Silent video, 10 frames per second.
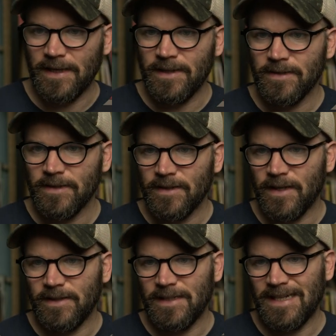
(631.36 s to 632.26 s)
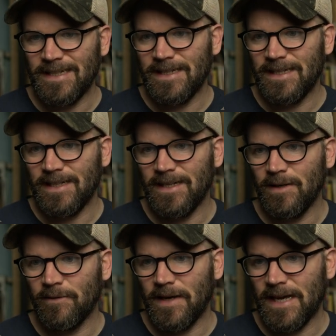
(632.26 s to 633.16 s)
N and then
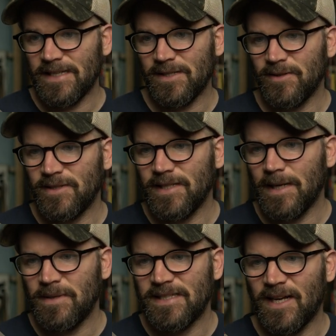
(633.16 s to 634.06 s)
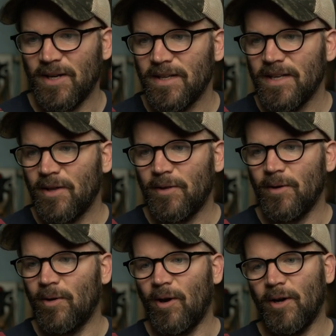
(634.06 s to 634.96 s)
N. As I start to type these out,
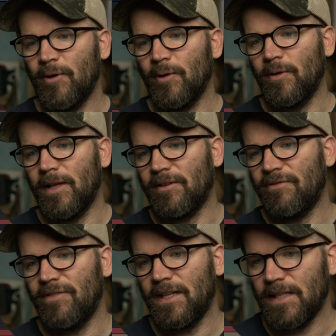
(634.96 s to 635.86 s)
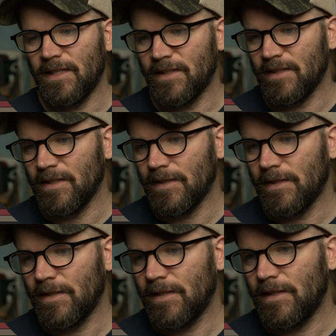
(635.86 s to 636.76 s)
they're auto like fitting here.
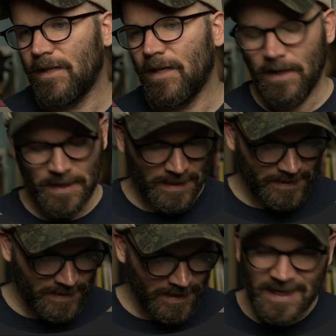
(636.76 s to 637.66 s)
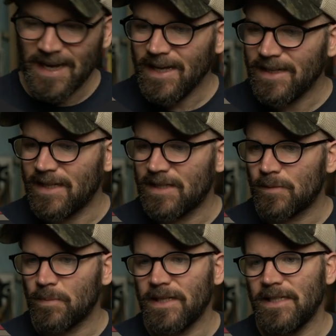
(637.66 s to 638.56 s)
I cannot
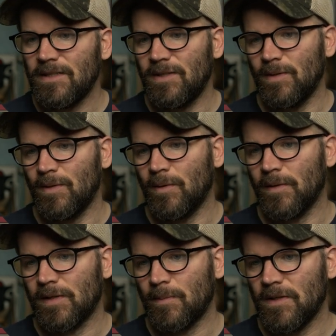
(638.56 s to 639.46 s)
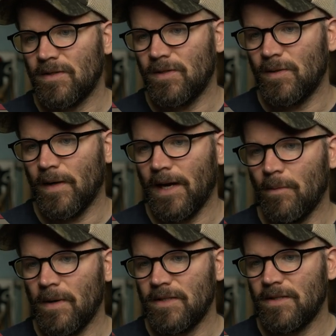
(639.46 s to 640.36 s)
explain to you or express to you how
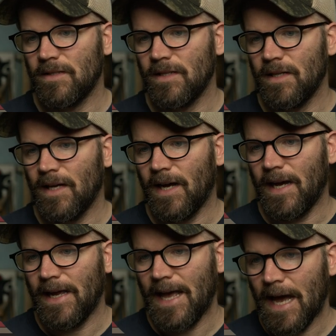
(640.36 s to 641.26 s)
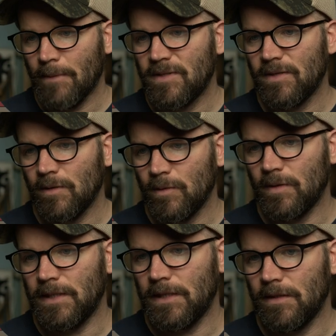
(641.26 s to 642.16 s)
much I
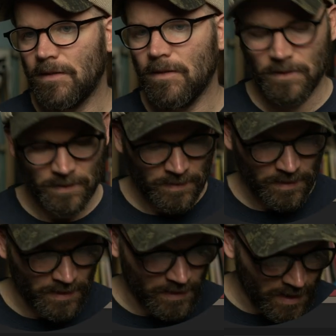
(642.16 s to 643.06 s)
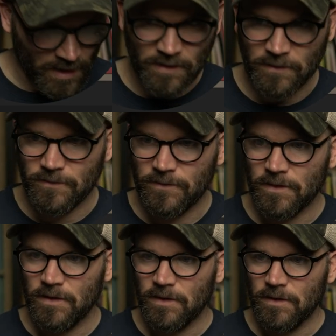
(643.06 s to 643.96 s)
absolutely love
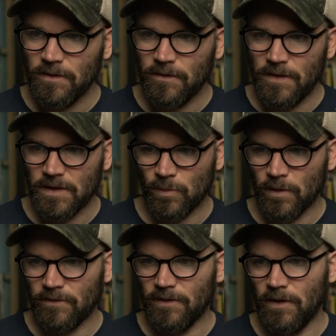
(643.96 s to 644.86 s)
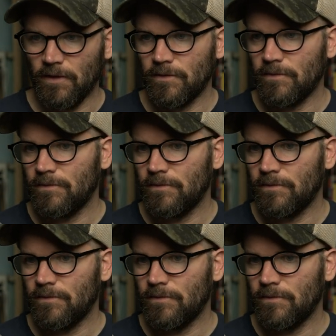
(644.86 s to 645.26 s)
this workflow.